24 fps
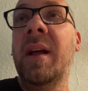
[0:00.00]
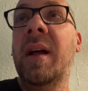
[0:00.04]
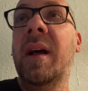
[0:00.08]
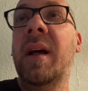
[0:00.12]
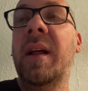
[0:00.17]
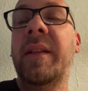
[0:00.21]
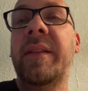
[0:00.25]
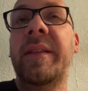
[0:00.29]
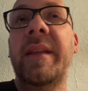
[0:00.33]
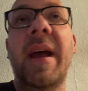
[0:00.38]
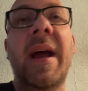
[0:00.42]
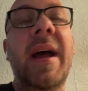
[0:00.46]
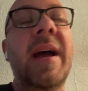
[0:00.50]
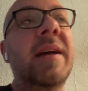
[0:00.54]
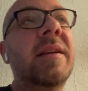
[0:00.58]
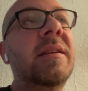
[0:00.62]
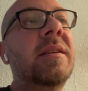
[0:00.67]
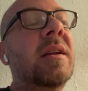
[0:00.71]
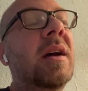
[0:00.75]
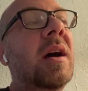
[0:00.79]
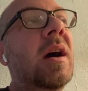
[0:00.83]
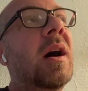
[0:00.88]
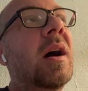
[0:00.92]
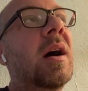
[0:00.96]

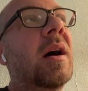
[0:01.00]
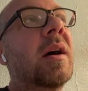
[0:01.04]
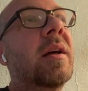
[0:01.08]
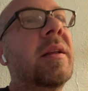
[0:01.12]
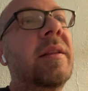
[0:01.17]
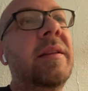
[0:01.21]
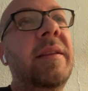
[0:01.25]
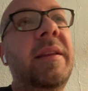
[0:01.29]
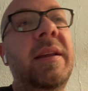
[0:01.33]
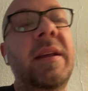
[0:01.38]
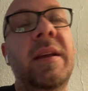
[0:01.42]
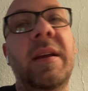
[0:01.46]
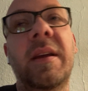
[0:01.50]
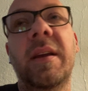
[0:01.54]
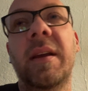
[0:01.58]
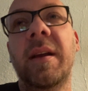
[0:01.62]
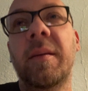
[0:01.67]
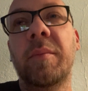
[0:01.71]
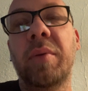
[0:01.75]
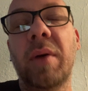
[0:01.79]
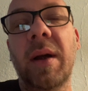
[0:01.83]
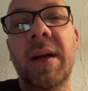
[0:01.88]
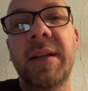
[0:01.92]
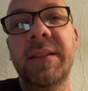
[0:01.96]
than the
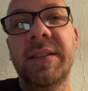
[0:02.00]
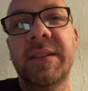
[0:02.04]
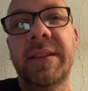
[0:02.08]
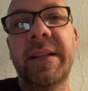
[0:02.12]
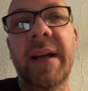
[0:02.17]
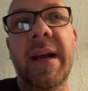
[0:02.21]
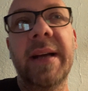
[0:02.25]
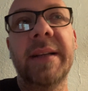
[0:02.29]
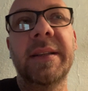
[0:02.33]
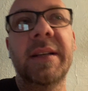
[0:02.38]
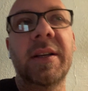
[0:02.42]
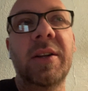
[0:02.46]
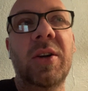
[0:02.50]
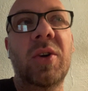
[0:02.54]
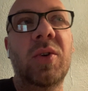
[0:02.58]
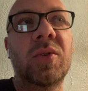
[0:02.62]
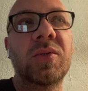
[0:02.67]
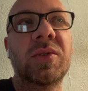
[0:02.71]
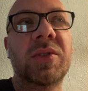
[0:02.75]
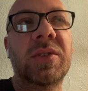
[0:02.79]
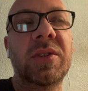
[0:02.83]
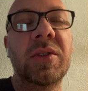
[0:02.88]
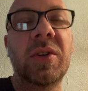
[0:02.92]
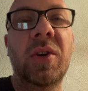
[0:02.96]
price tag that
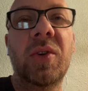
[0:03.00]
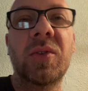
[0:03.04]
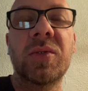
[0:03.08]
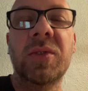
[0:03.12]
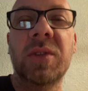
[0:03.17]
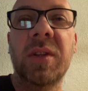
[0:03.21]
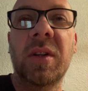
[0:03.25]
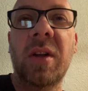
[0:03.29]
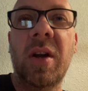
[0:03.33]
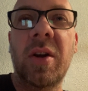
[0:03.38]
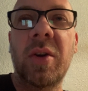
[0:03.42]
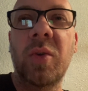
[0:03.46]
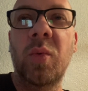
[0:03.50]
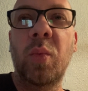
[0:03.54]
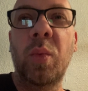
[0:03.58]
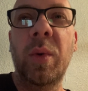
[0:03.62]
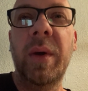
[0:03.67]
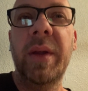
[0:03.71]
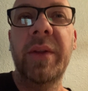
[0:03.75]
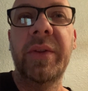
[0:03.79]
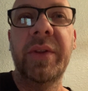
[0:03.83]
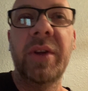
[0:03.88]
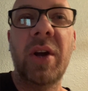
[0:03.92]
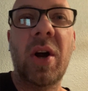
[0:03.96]
goes along
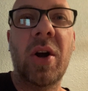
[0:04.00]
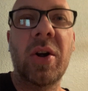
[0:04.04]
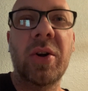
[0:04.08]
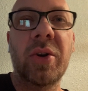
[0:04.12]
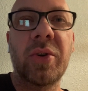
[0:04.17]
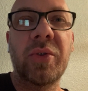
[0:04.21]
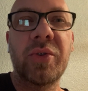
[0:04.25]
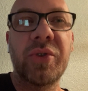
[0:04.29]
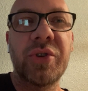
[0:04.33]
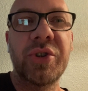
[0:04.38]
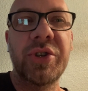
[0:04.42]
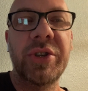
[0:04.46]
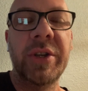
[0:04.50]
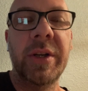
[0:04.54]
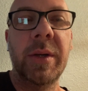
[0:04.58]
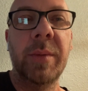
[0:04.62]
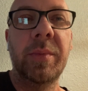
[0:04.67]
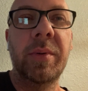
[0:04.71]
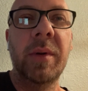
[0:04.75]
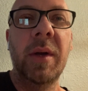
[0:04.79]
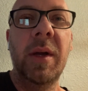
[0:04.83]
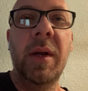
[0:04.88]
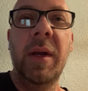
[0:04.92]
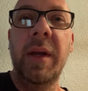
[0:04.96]
with car
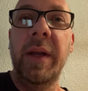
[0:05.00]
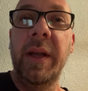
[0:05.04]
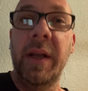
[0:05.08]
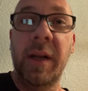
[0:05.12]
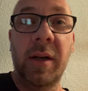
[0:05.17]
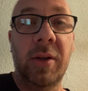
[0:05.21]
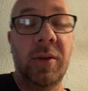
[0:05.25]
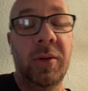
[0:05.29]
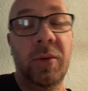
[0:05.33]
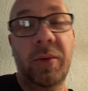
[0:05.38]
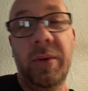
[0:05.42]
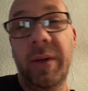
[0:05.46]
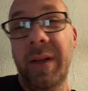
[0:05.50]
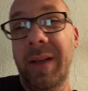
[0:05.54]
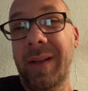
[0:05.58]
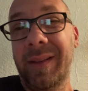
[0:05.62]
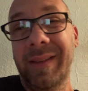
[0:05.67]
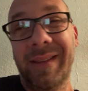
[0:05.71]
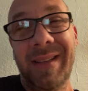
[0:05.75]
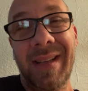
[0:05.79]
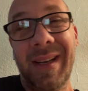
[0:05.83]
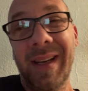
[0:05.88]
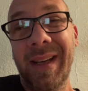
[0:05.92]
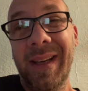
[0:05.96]
ownership,
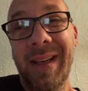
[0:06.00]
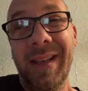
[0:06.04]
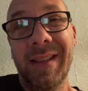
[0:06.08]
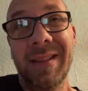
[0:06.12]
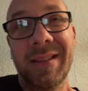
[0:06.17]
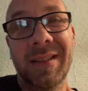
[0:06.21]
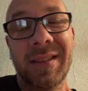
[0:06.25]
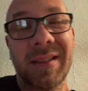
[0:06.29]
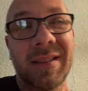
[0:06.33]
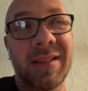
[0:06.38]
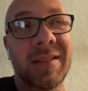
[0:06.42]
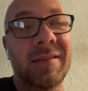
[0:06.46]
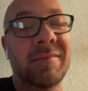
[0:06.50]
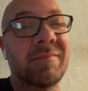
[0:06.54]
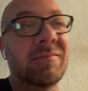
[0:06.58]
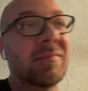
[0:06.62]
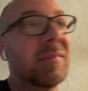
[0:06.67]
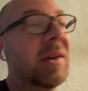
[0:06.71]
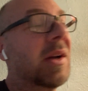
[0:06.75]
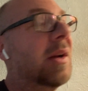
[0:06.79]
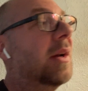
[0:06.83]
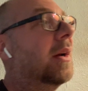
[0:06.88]
including tickets and